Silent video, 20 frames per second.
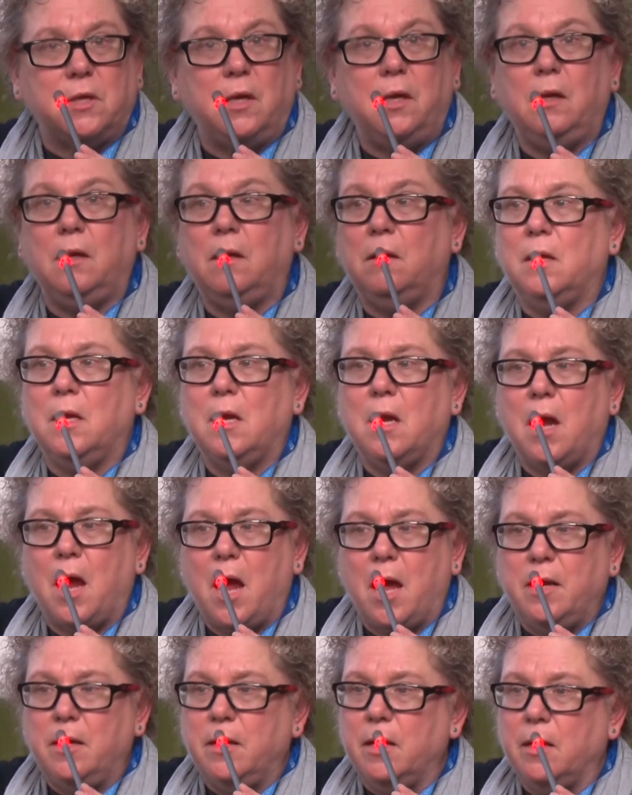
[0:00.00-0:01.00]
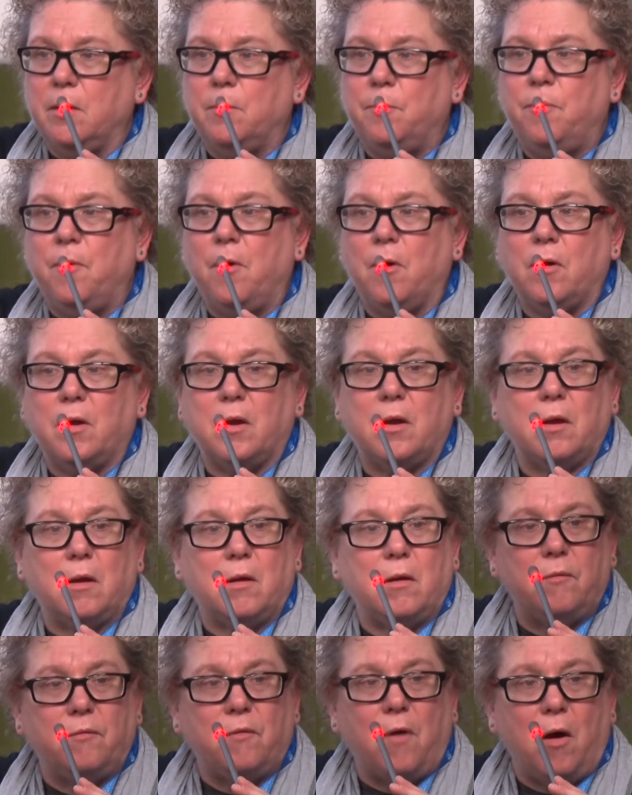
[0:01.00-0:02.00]
He edited a book
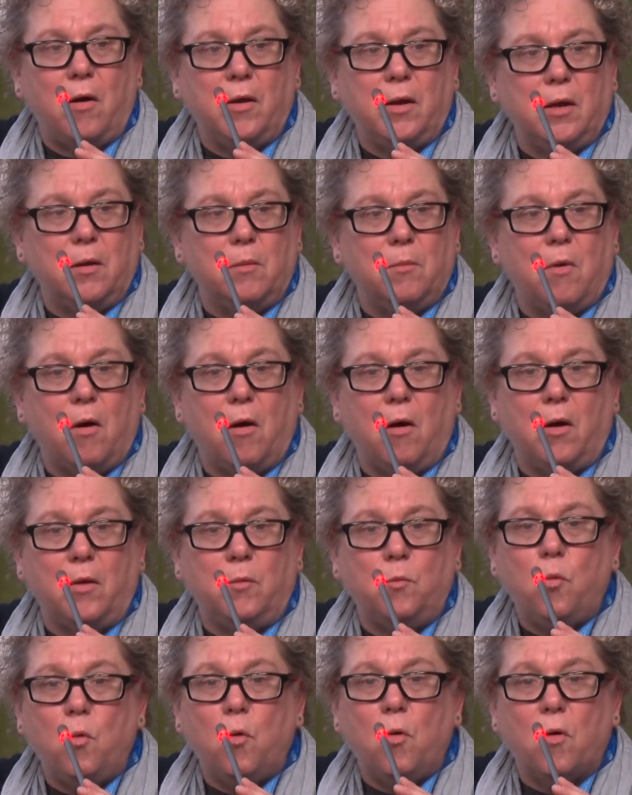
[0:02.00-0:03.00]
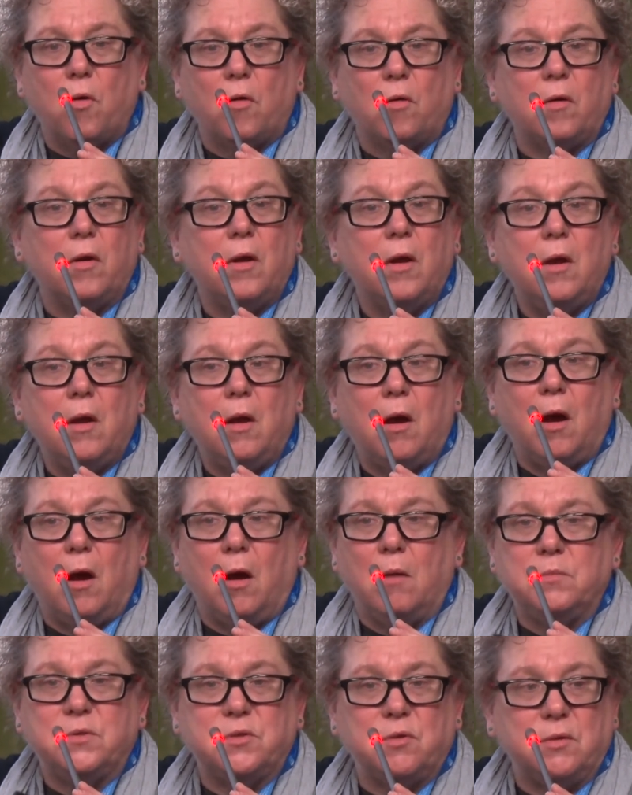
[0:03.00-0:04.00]
volume on war,
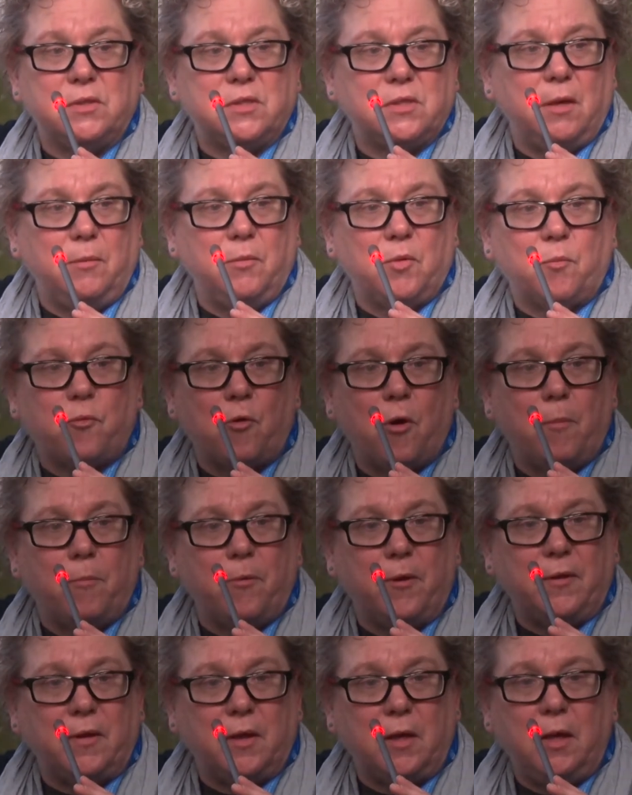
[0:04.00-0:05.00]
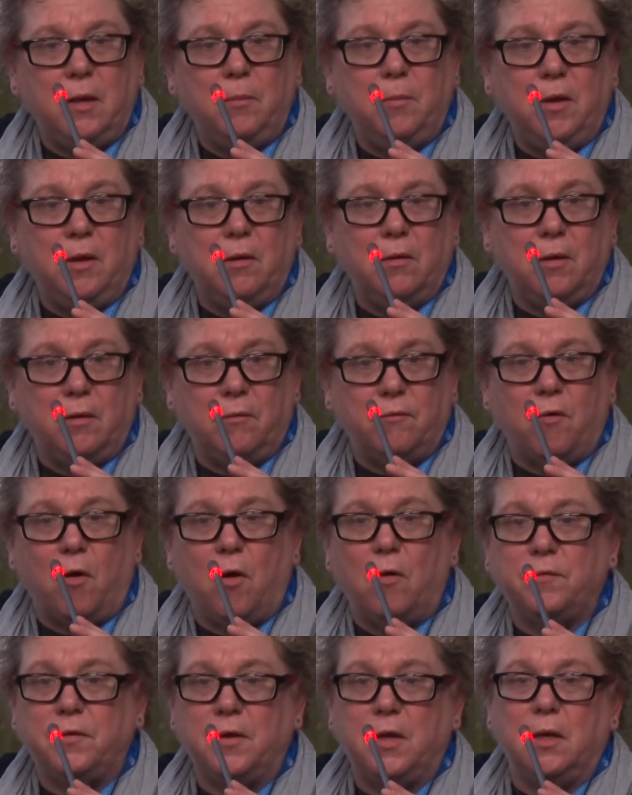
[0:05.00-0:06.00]
so it seemed appropriate that he be
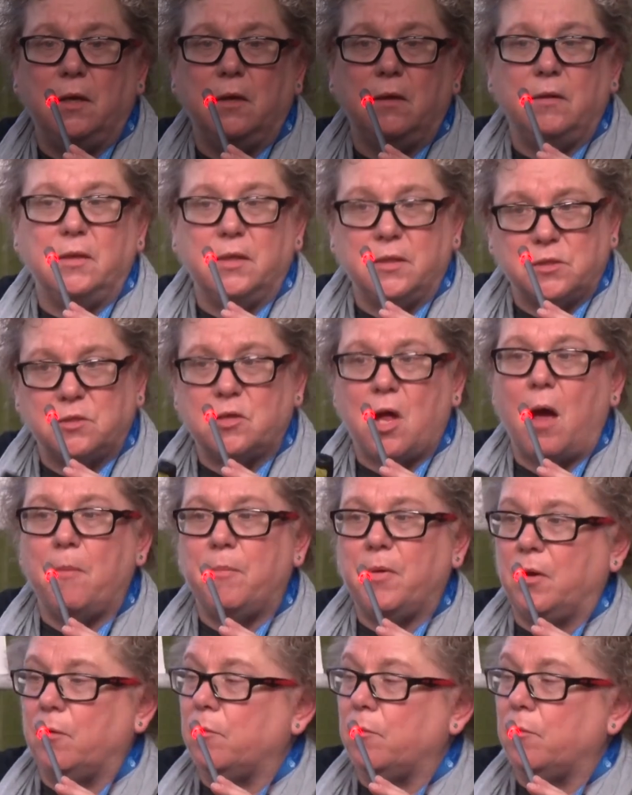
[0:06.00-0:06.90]
involved in this topic